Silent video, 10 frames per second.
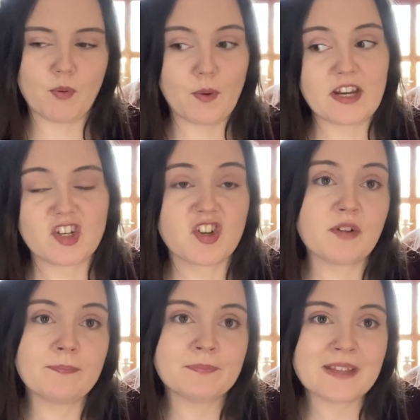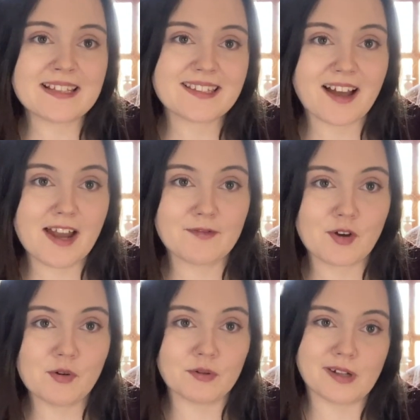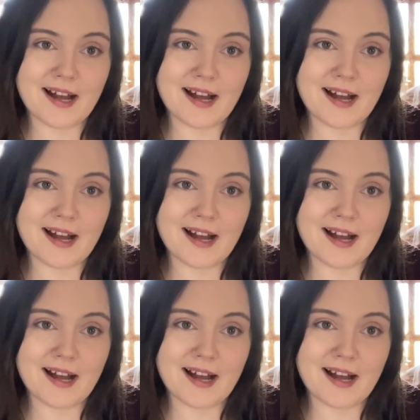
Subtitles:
which it's kind of cool.